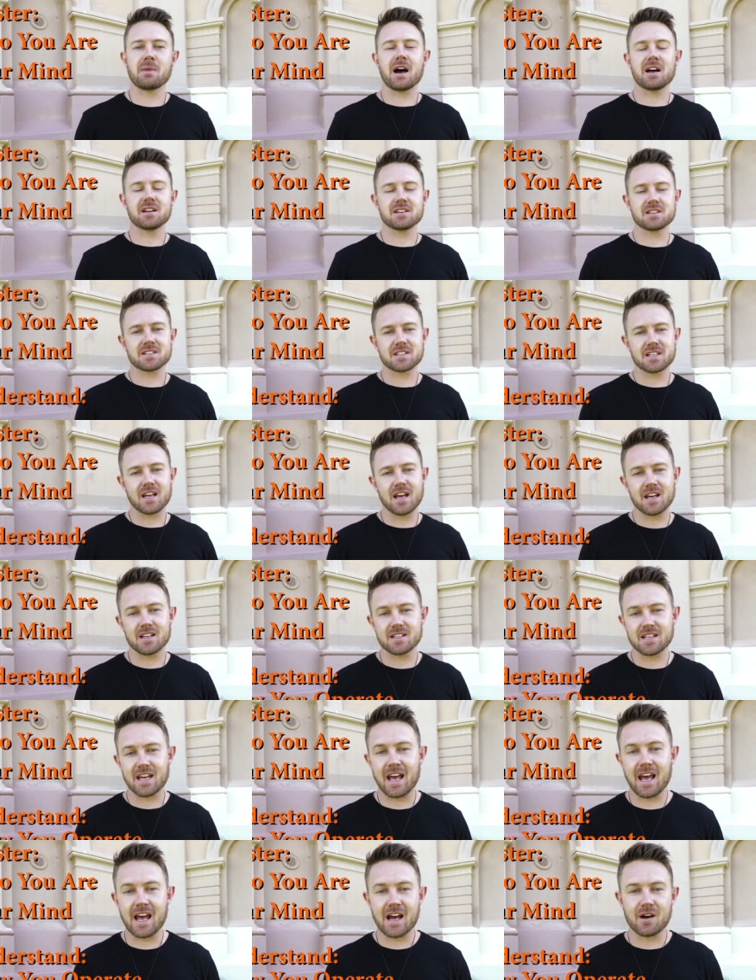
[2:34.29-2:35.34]
understand
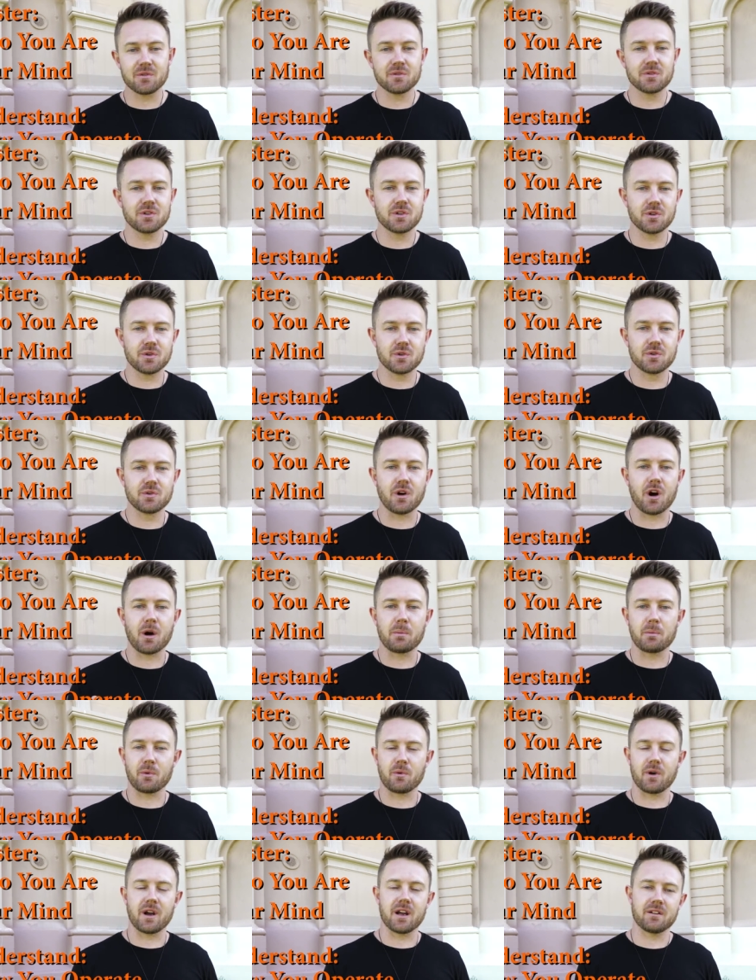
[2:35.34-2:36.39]
how you
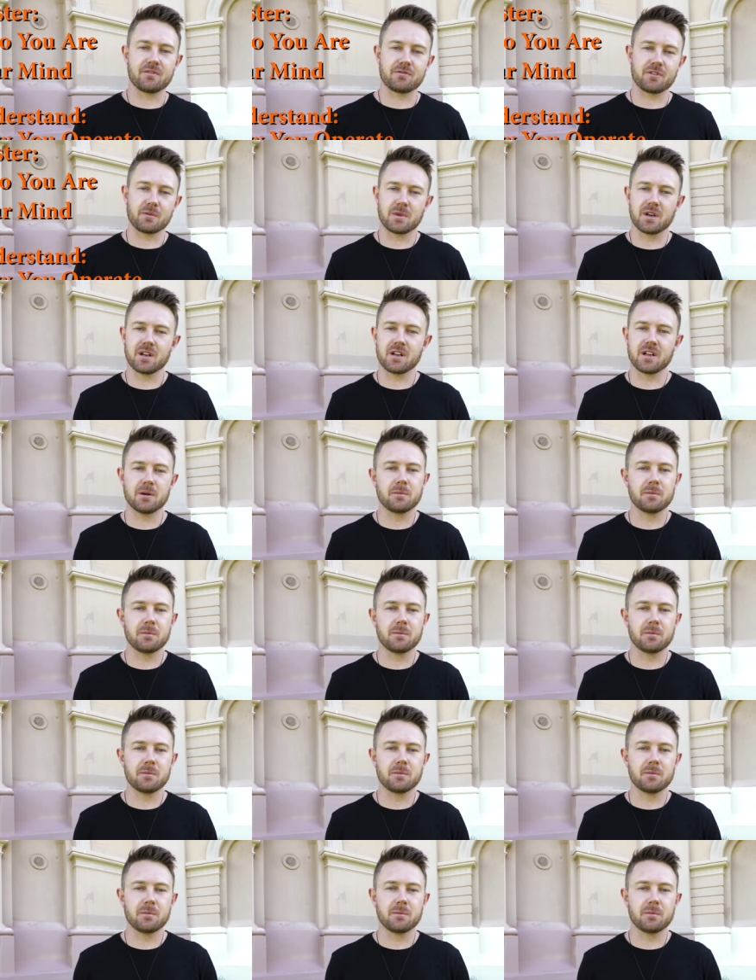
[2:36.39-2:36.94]
operate from an